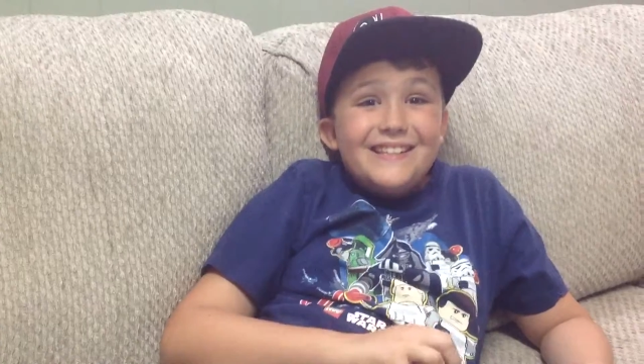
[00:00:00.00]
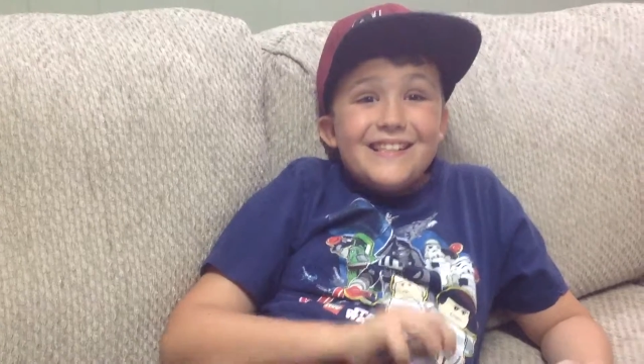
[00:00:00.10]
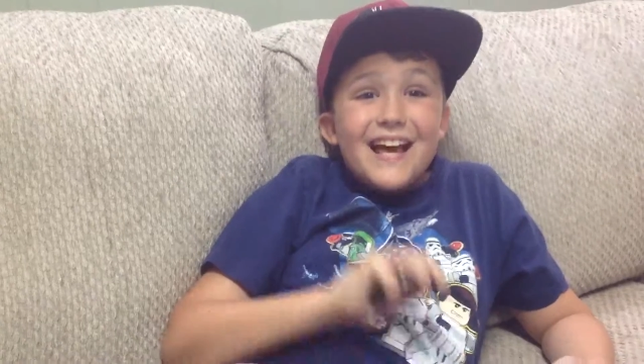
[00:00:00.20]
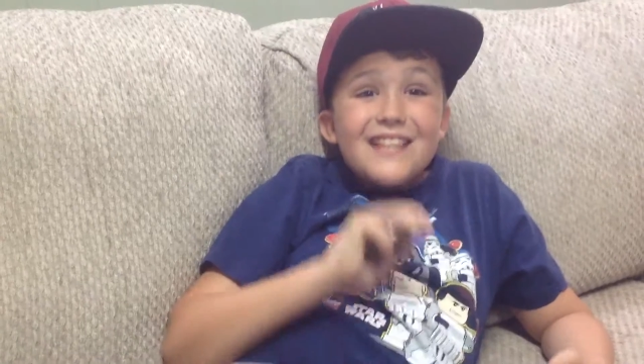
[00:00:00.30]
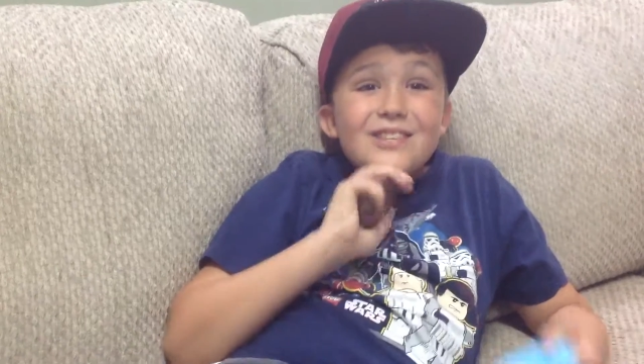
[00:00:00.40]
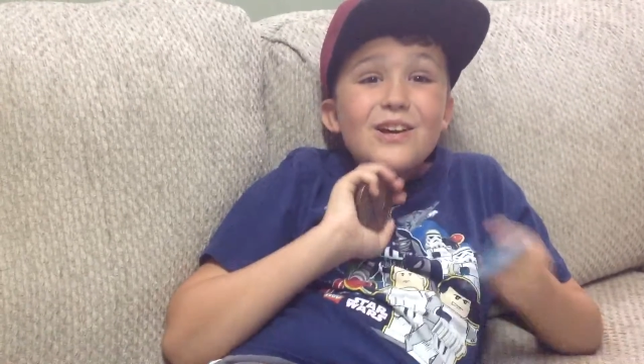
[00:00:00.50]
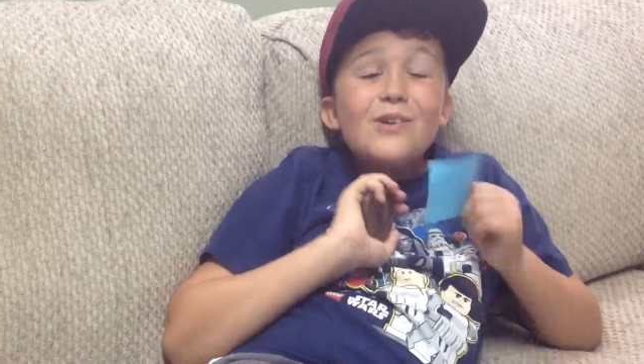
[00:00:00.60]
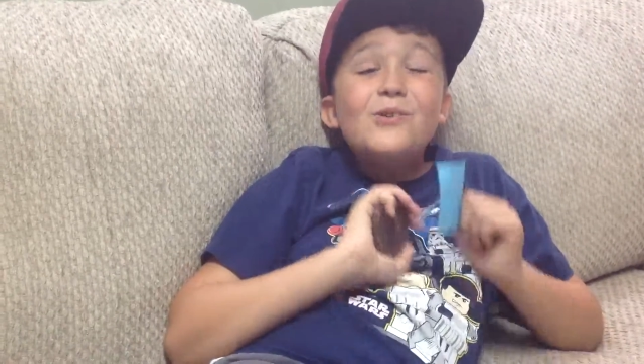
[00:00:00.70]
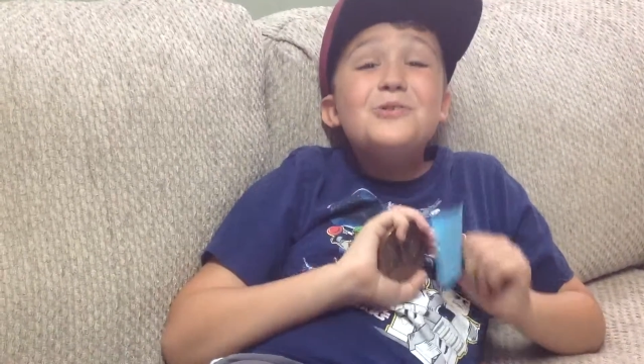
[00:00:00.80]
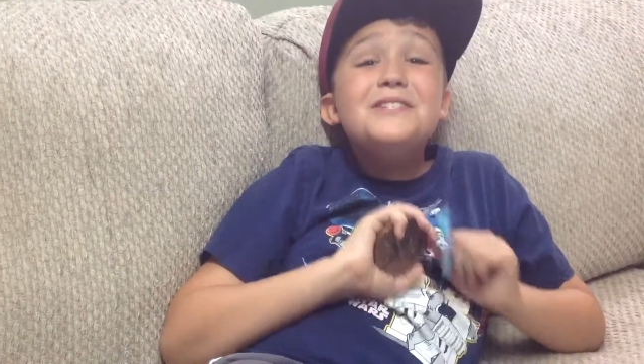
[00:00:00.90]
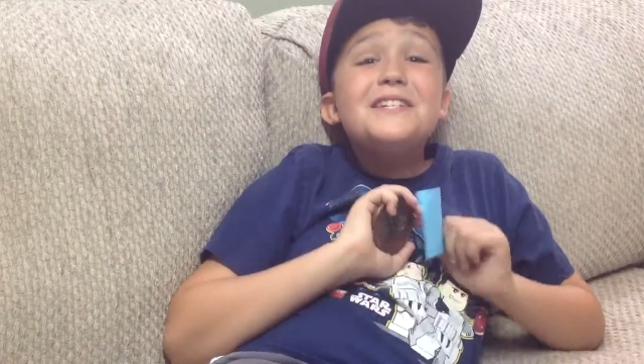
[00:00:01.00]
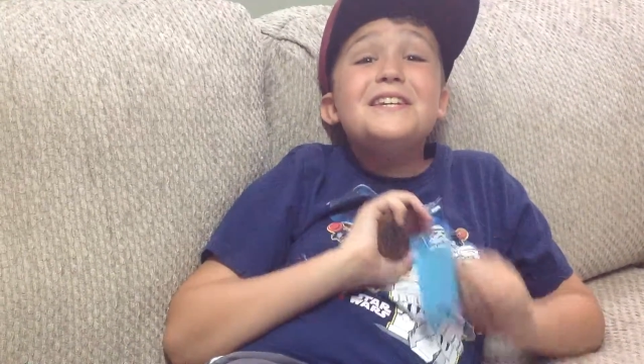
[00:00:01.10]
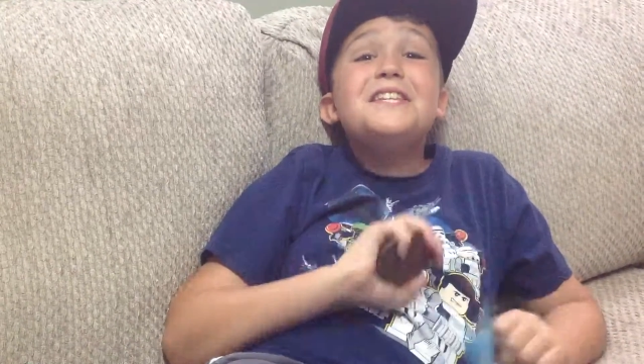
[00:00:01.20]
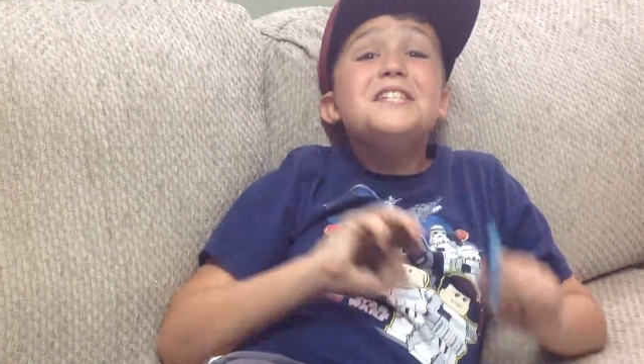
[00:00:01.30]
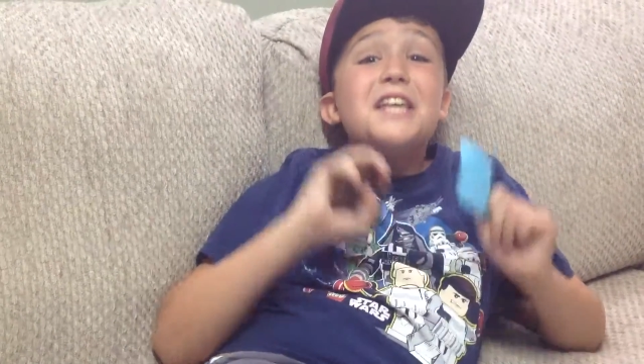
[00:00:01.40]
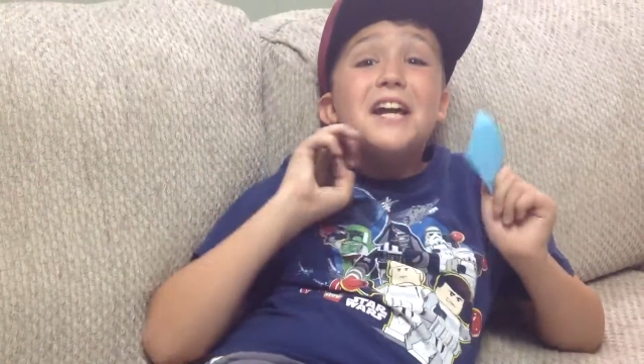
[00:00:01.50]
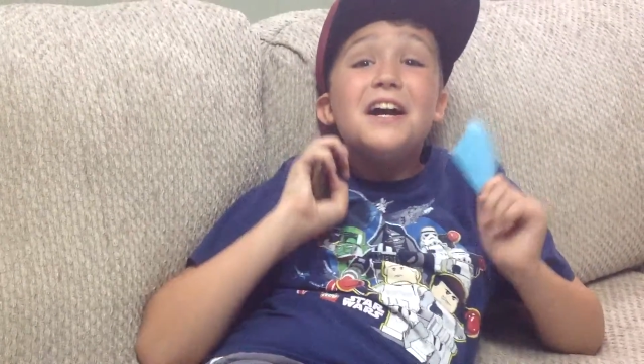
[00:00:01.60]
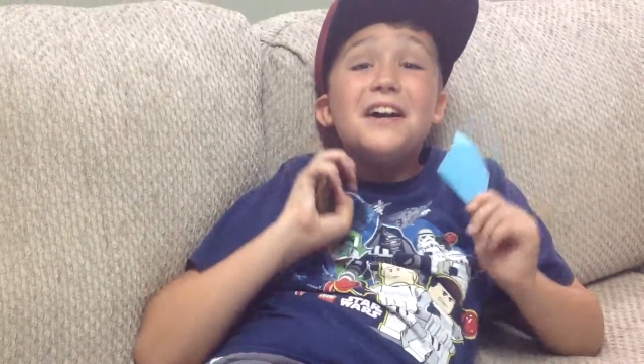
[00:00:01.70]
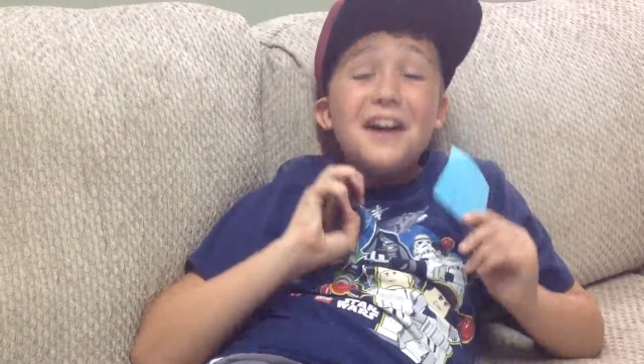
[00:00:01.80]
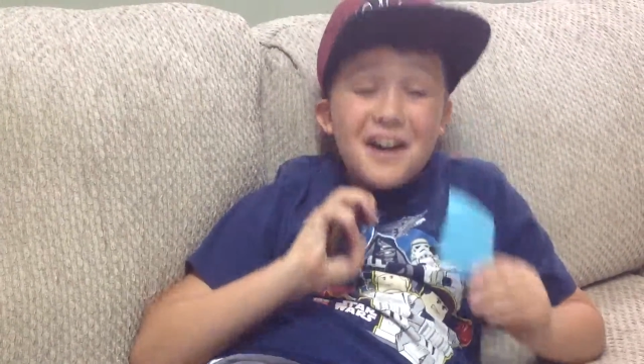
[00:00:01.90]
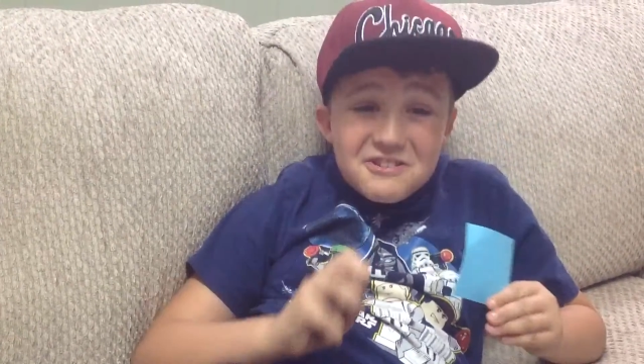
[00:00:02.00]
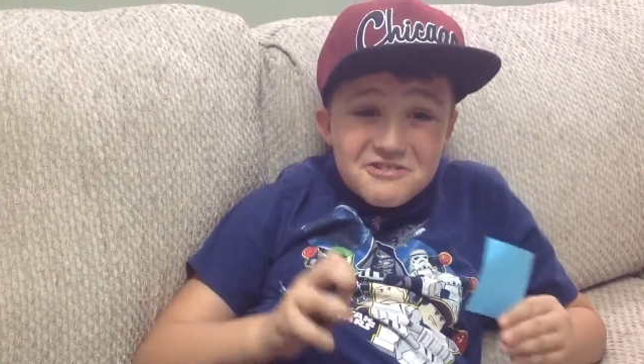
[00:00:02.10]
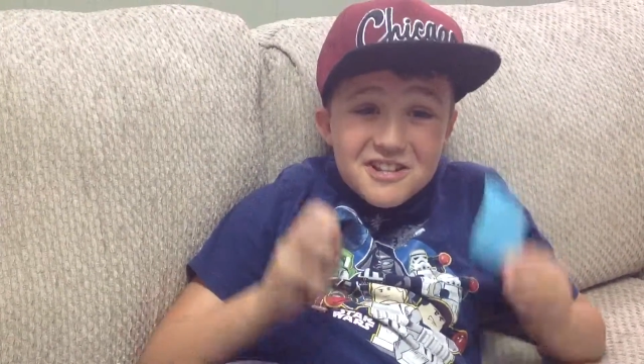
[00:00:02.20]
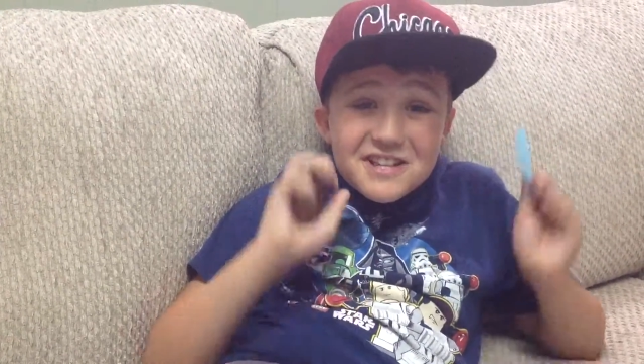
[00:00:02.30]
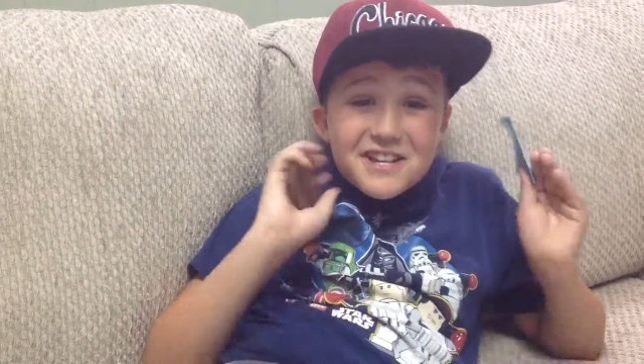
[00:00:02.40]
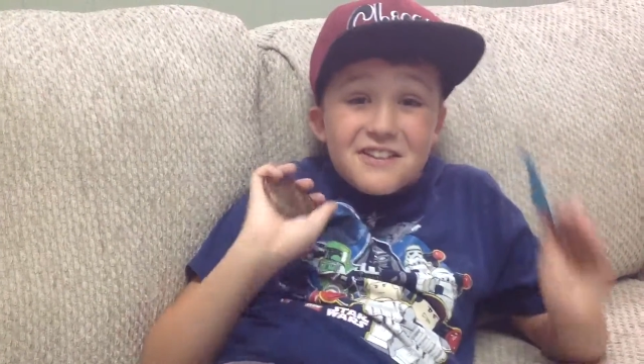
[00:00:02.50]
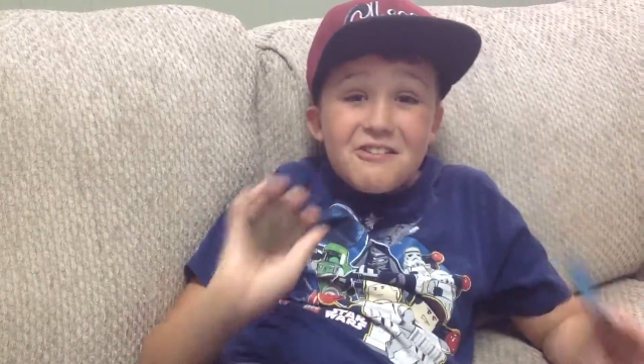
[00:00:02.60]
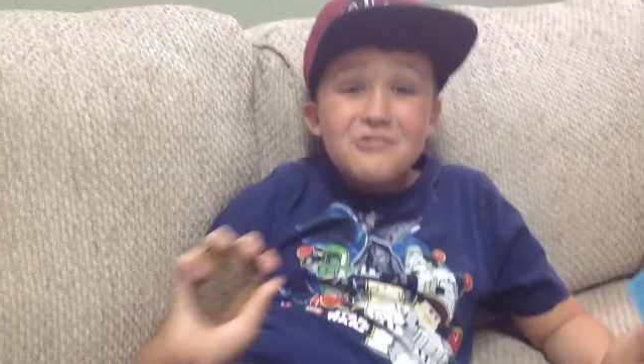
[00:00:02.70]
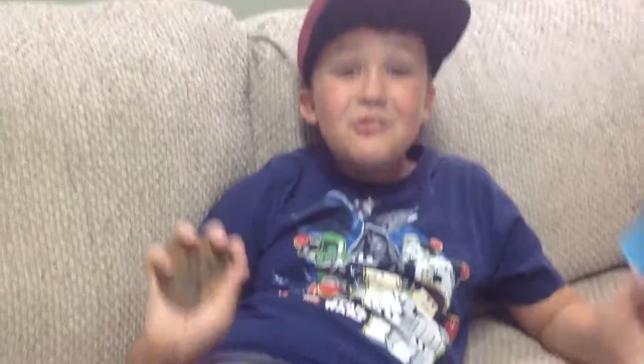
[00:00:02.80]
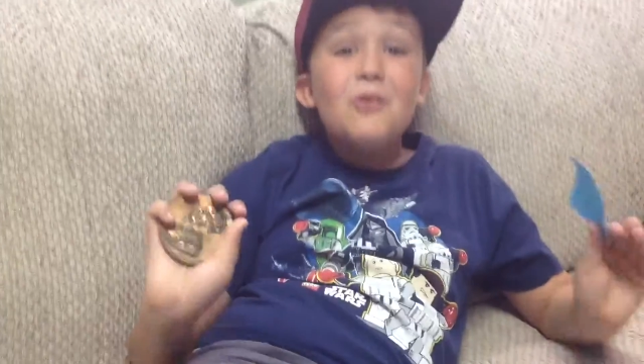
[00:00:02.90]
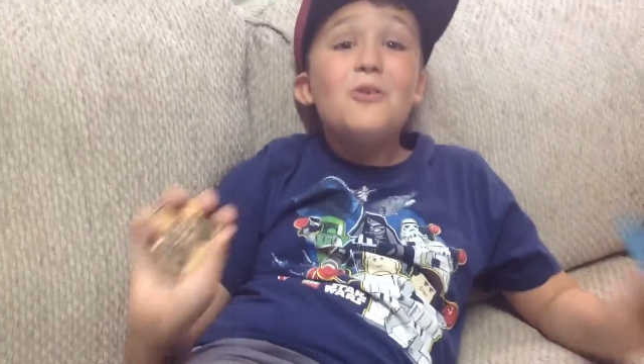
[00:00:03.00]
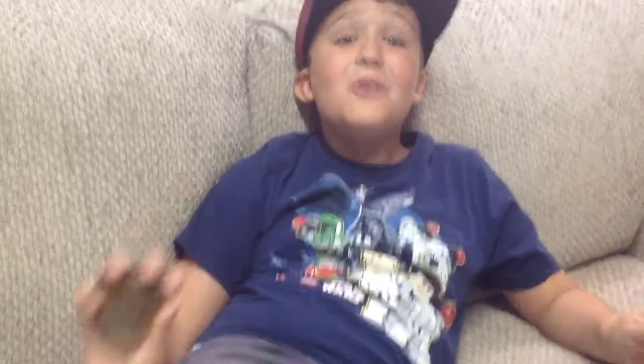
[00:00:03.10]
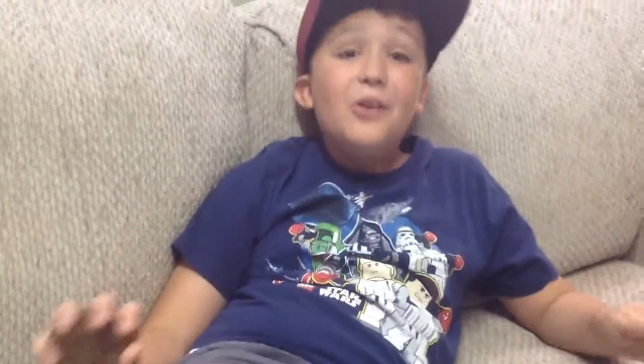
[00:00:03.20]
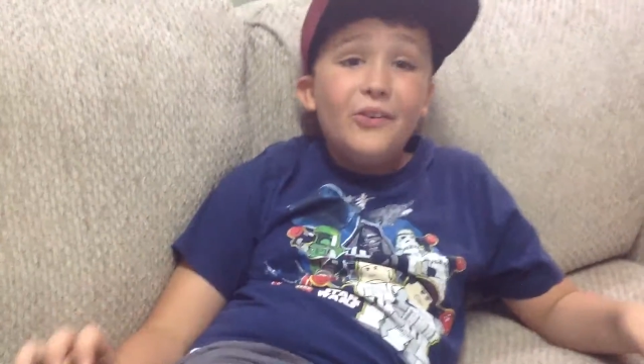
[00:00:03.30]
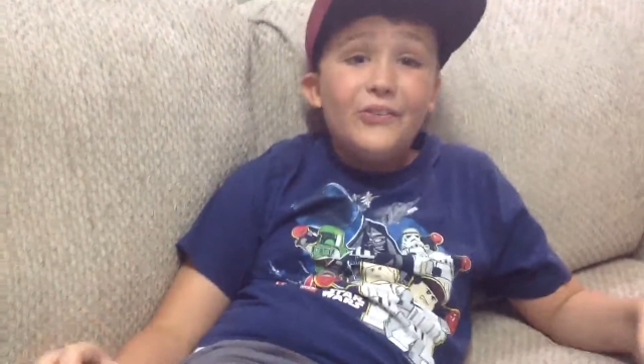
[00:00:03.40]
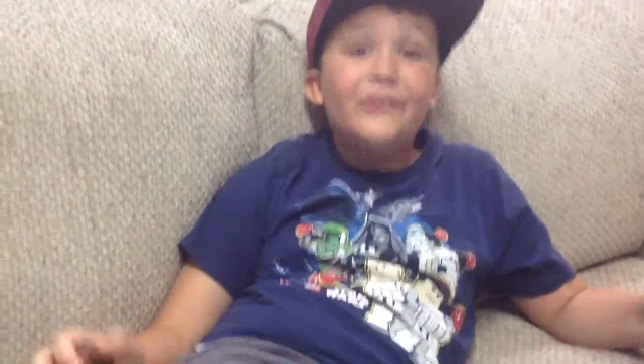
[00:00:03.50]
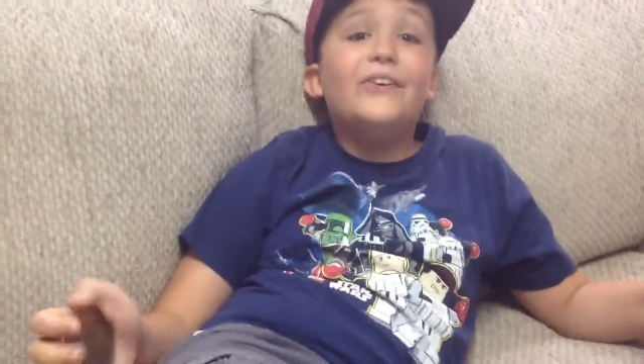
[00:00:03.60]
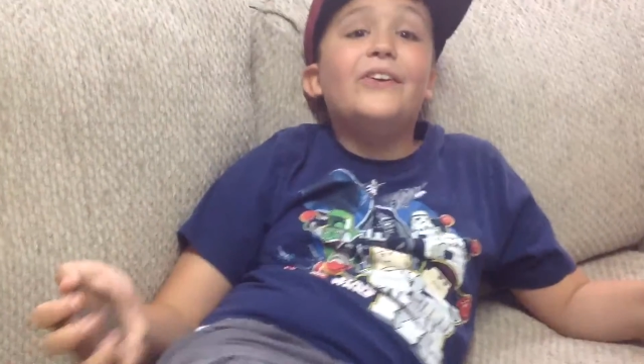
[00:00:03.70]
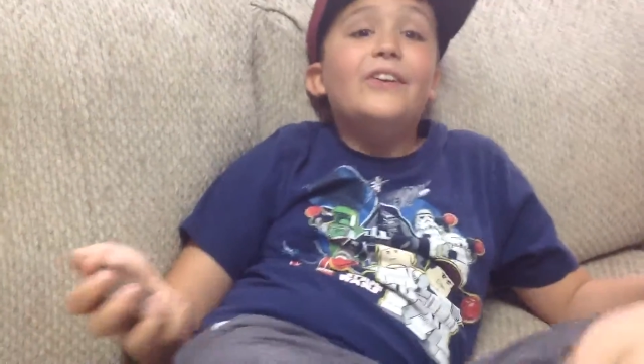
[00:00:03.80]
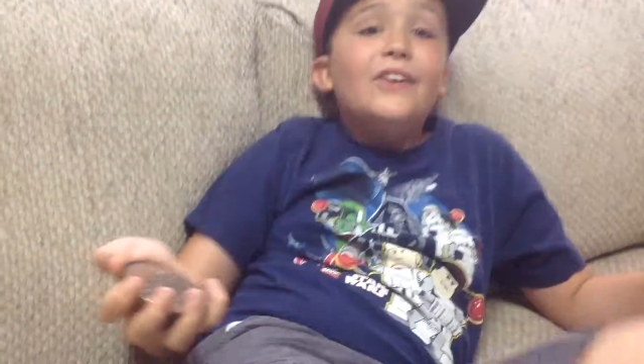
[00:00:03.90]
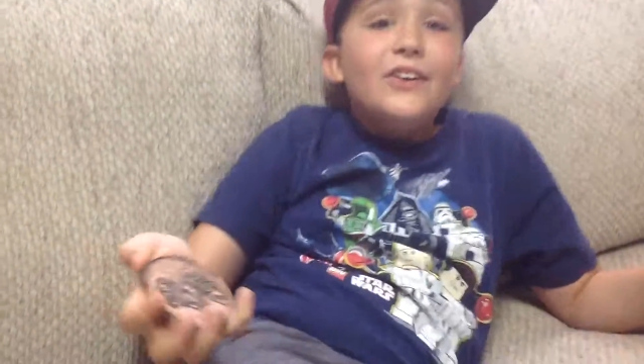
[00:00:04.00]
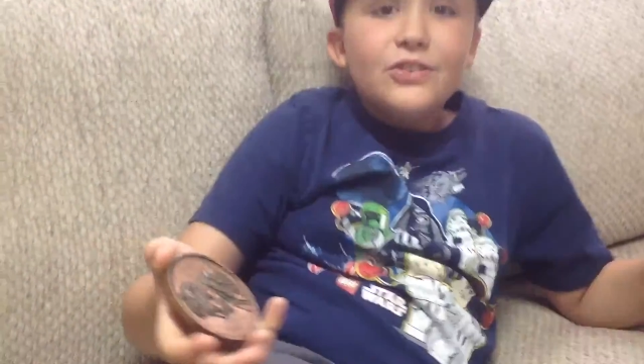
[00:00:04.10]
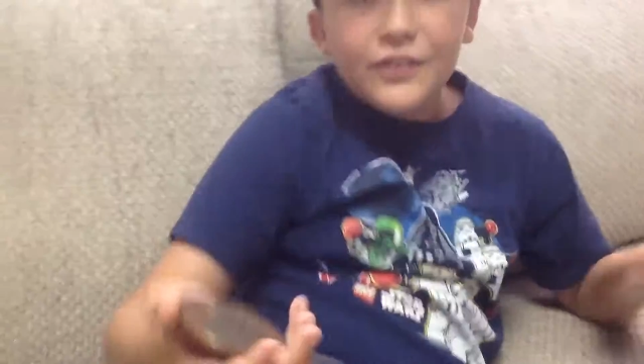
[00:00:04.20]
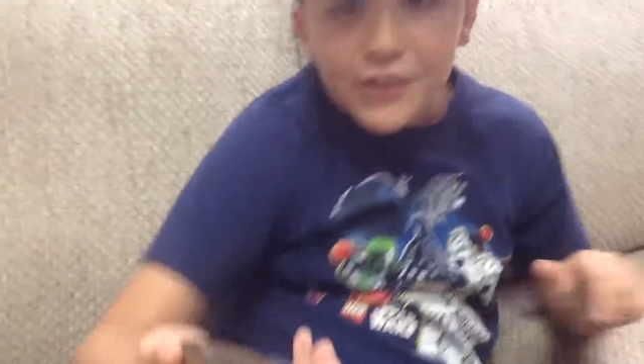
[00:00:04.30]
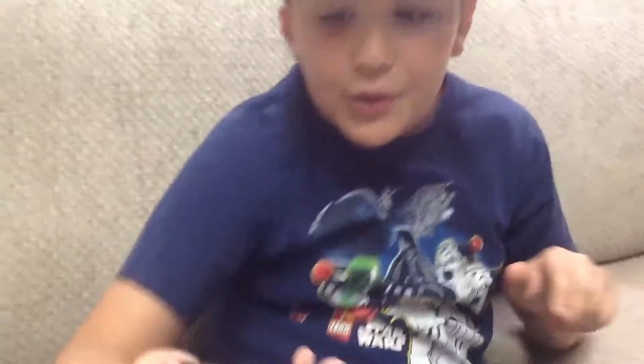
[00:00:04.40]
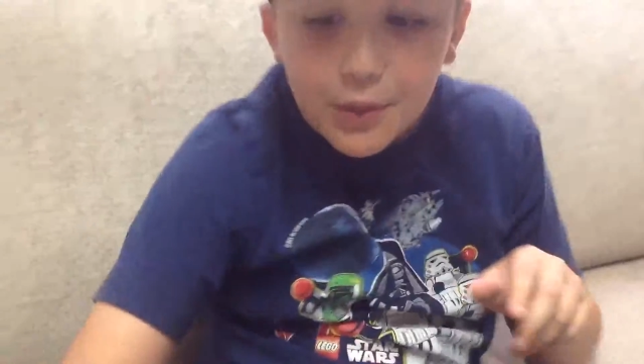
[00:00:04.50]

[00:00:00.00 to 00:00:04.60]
That's how old it is. It's like a hundred years old. So if you